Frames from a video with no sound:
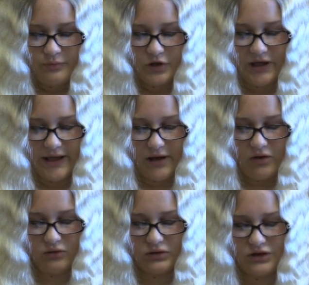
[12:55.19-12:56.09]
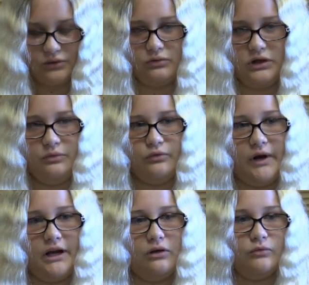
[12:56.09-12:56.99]
putting out. And then we
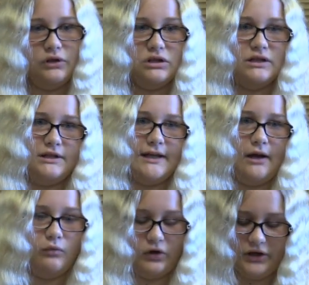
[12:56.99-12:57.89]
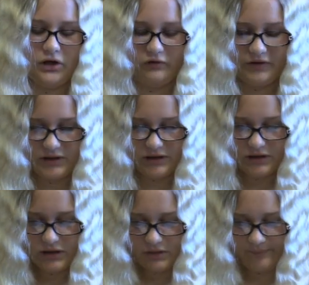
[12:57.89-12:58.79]
write what town we're in,
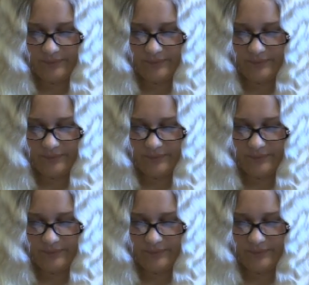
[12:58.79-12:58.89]
obviously.